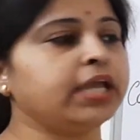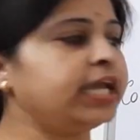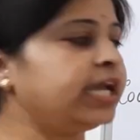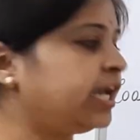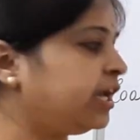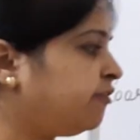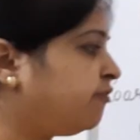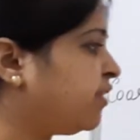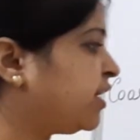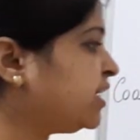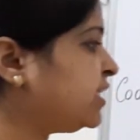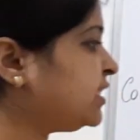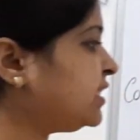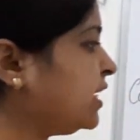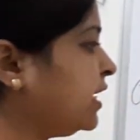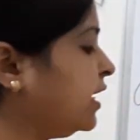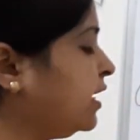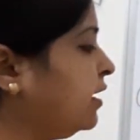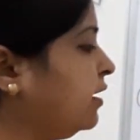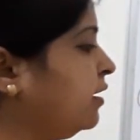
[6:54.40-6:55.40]
If I
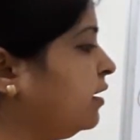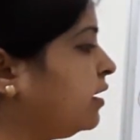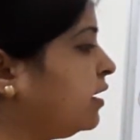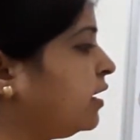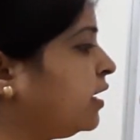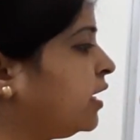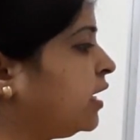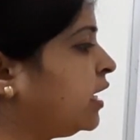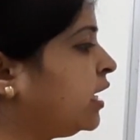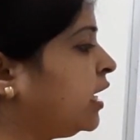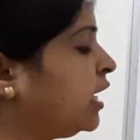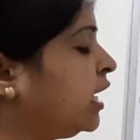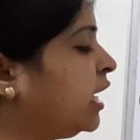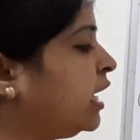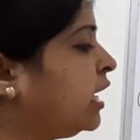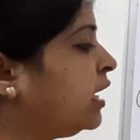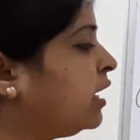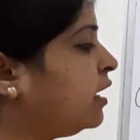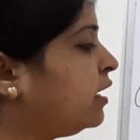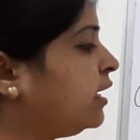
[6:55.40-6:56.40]
say,
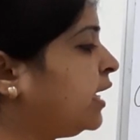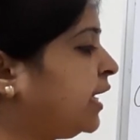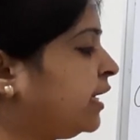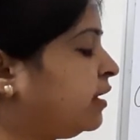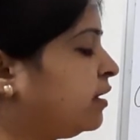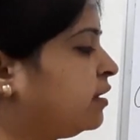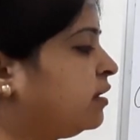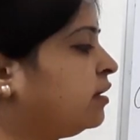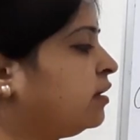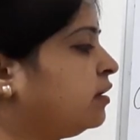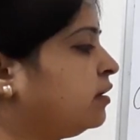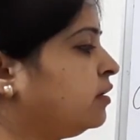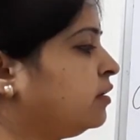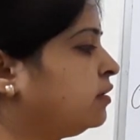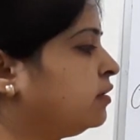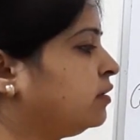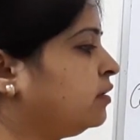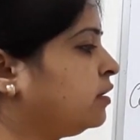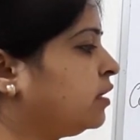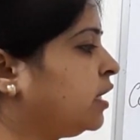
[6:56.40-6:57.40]
like,
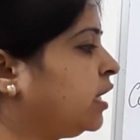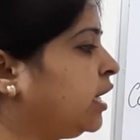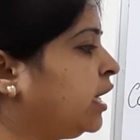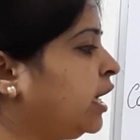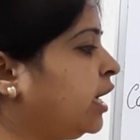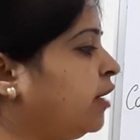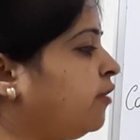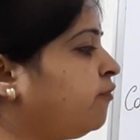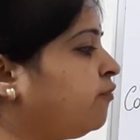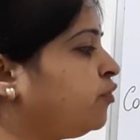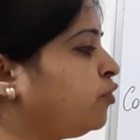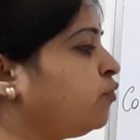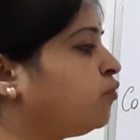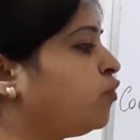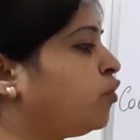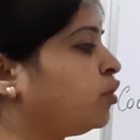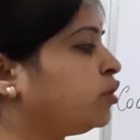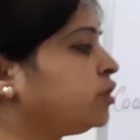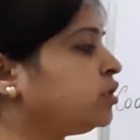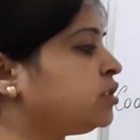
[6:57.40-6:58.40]
if you
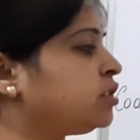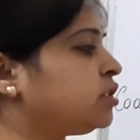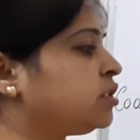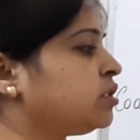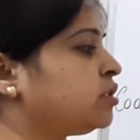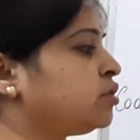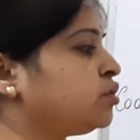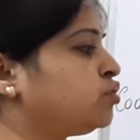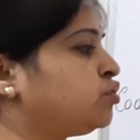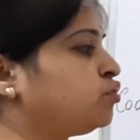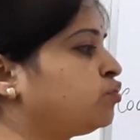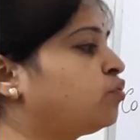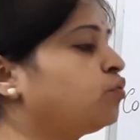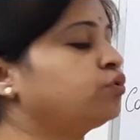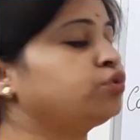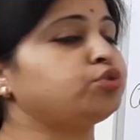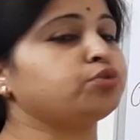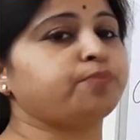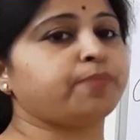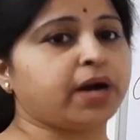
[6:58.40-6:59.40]
want to go
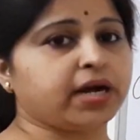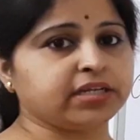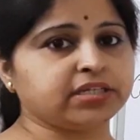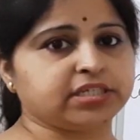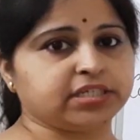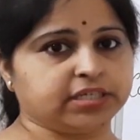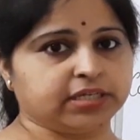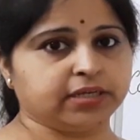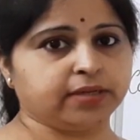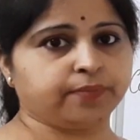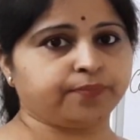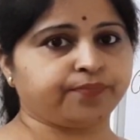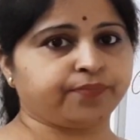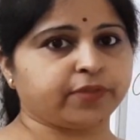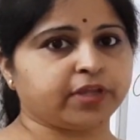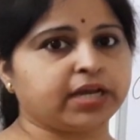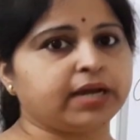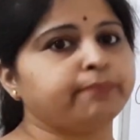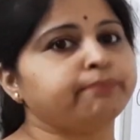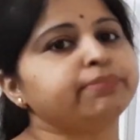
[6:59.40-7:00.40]
to party,
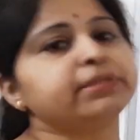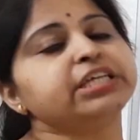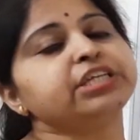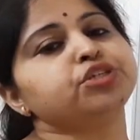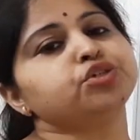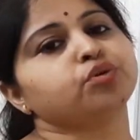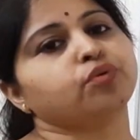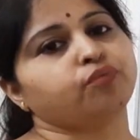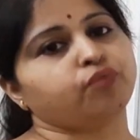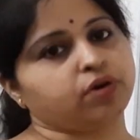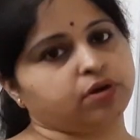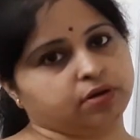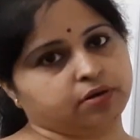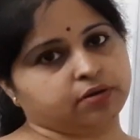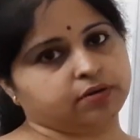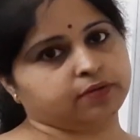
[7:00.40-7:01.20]
complete your work.